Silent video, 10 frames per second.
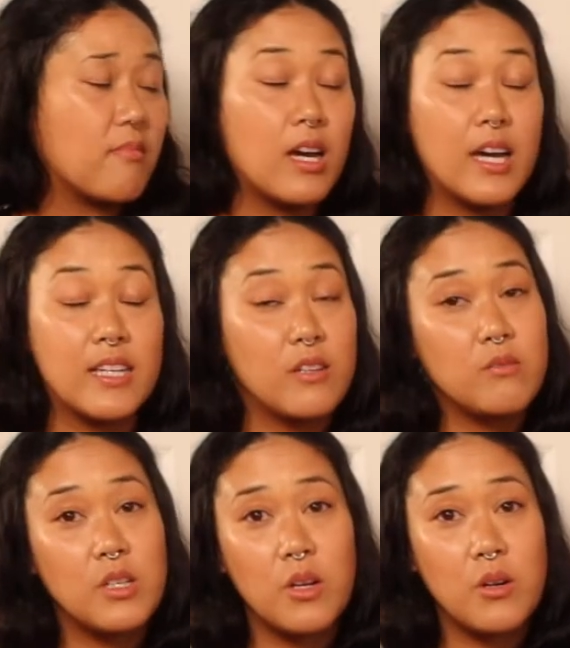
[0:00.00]
I don't
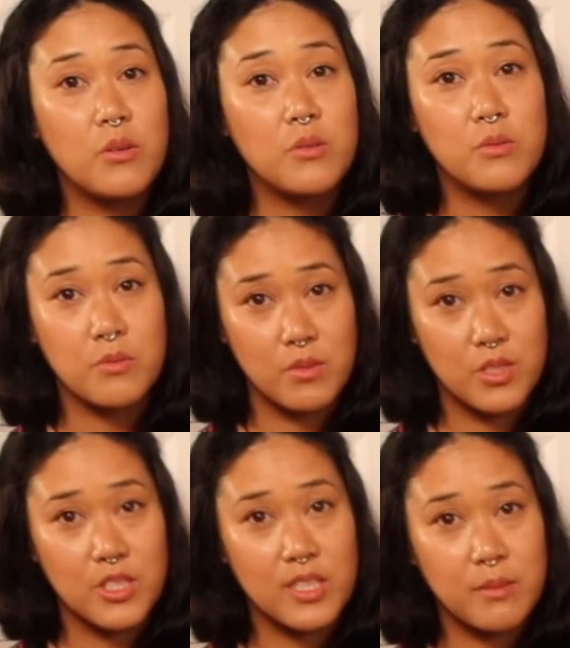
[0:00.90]
know,
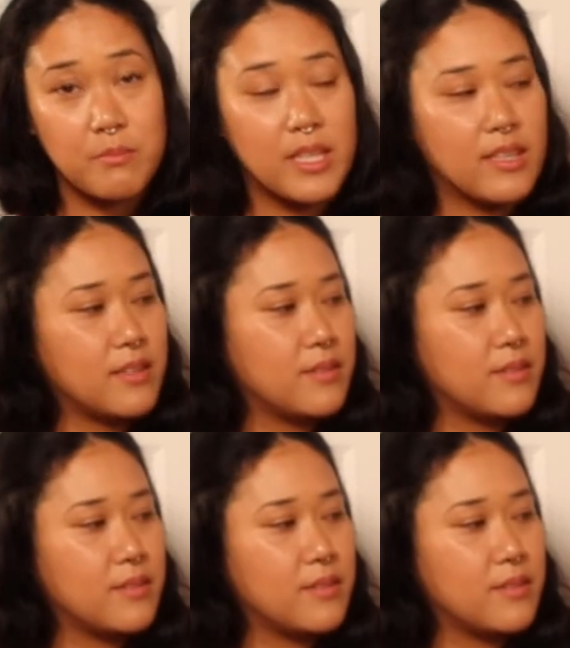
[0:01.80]
she admitted.